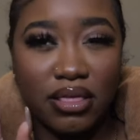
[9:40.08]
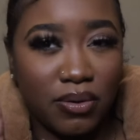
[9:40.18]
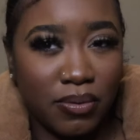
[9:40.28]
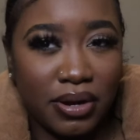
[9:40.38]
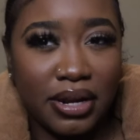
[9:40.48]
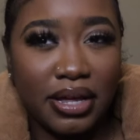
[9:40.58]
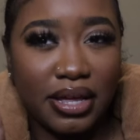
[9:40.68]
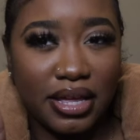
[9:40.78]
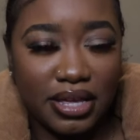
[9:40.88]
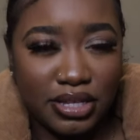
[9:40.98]
on
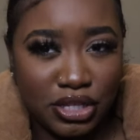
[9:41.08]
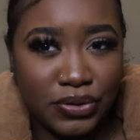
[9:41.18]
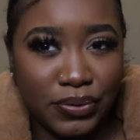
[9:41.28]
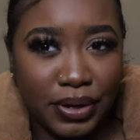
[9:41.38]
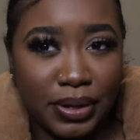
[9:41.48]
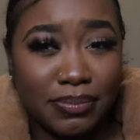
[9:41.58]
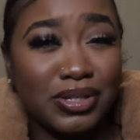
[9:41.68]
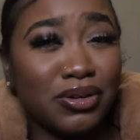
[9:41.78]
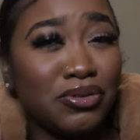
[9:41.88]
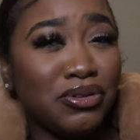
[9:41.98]
instagram
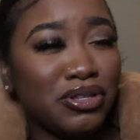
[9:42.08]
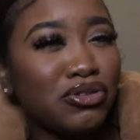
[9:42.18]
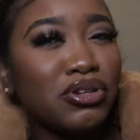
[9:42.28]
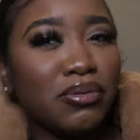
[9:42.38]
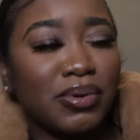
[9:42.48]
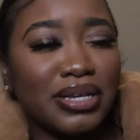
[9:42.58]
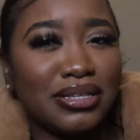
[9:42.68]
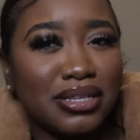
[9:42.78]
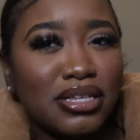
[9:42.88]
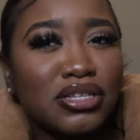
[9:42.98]
so you it's two different ways
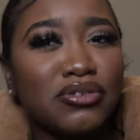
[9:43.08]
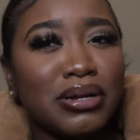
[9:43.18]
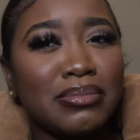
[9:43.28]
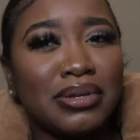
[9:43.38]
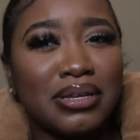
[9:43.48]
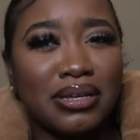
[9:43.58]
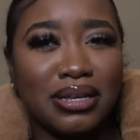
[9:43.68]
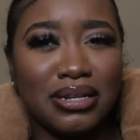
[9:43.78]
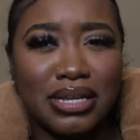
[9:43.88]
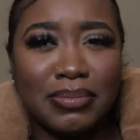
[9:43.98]
it's instagram and
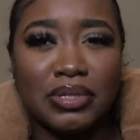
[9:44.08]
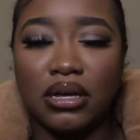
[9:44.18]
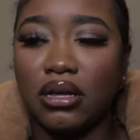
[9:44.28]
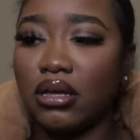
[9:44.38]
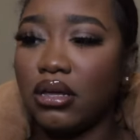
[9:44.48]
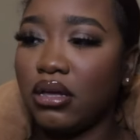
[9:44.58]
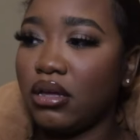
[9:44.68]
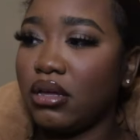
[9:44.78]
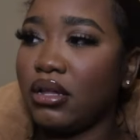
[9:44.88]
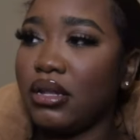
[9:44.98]
it's amazon
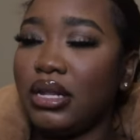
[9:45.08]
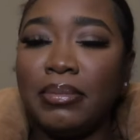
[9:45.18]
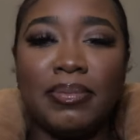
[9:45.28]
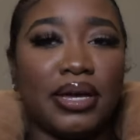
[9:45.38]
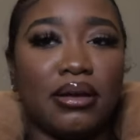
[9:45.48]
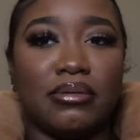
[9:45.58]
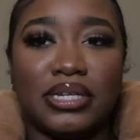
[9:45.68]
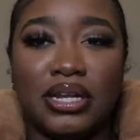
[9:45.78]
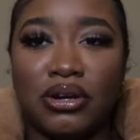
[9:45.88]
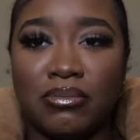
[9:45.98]
let me back up because
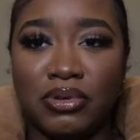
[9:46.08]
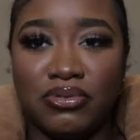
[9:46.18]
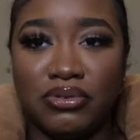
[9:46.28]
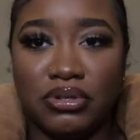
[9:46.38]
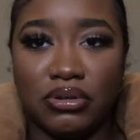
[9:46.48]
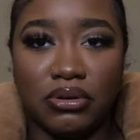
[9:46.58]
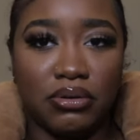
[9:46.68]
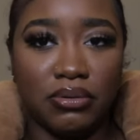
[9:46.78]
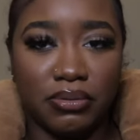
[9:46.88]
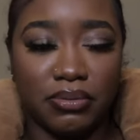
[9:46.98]
i know i'm confusing you
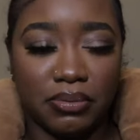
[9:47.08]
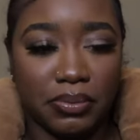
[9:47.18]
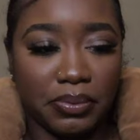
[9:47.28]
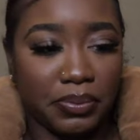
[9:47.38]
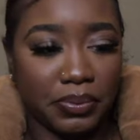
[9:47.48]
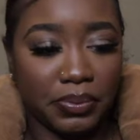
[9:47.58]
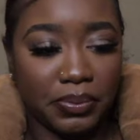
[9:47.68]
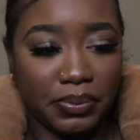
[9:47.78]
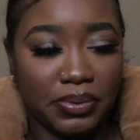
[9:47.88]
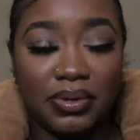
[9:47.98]
hold on, hold on, hold on
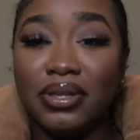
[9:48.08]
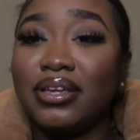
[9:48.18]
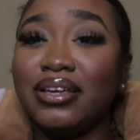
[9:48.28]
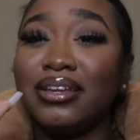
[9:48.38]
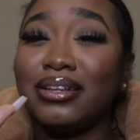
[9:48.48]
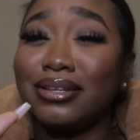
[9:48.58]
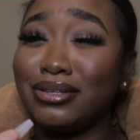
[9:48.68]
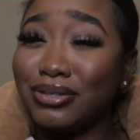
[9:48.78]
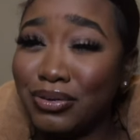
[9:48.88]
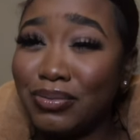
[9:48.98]

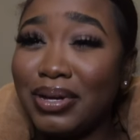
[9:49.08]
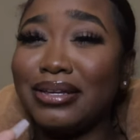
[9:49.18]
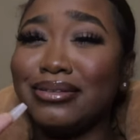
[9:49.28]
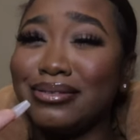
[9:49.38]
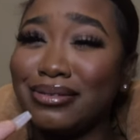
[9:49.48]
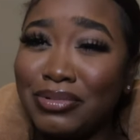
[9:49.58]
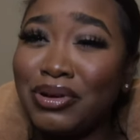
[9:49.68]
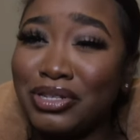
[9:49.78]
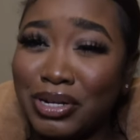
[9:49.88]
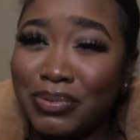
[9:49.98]
it's two ways so we're
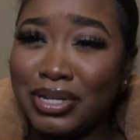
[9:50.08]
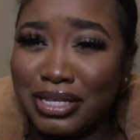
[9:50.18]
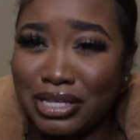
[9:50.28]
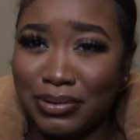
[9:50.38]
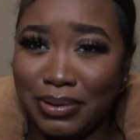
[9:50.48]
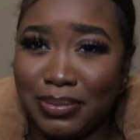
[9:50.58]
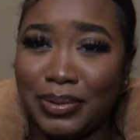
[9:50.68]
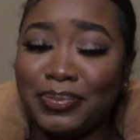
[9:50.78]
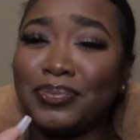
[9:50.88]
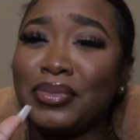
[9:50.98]
gonna start with the instagram
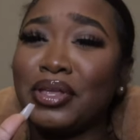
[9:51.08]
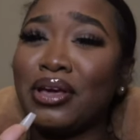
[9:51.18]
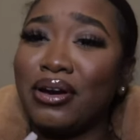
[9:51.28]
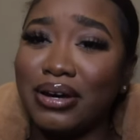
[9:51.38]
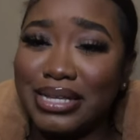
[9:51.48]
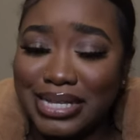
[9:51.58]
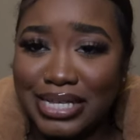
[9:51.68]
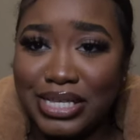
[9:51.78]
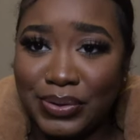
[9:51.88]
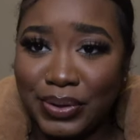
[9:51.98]
way on
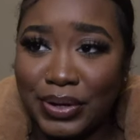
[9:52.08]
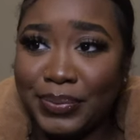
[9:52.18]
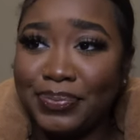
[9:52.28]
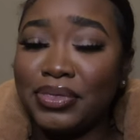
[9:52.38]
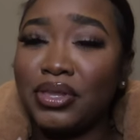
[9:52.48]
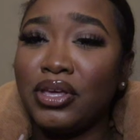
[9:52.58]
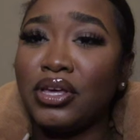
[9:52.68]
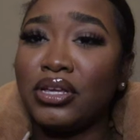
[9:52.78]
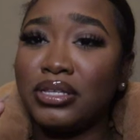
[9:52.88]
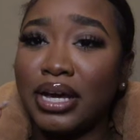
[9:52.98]
instagram
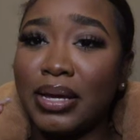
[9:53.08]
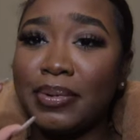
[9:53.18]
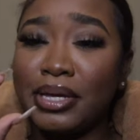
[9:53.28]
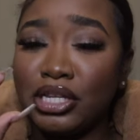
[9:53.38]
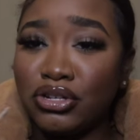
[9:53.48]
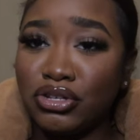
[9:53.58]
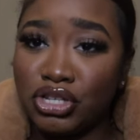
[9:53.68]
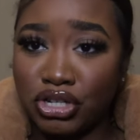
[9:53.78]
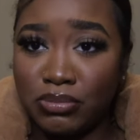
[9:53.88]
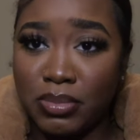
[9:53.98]
type in your little
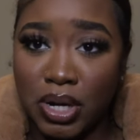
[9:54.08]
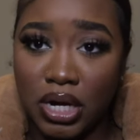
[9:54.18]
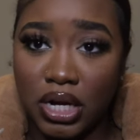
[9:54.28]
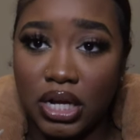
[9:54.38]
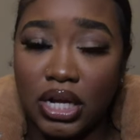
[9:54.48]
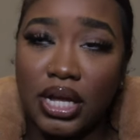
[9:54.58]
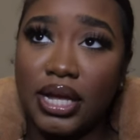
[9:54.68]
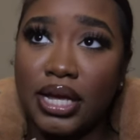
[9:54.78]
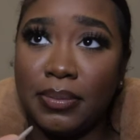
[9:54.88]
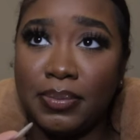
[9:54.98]
search bar
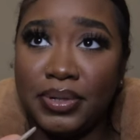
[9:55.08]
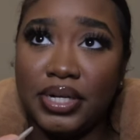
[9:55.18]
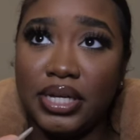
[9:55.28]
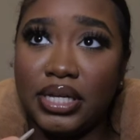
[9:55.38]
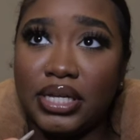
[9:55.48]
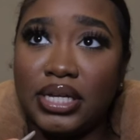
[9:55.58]
and put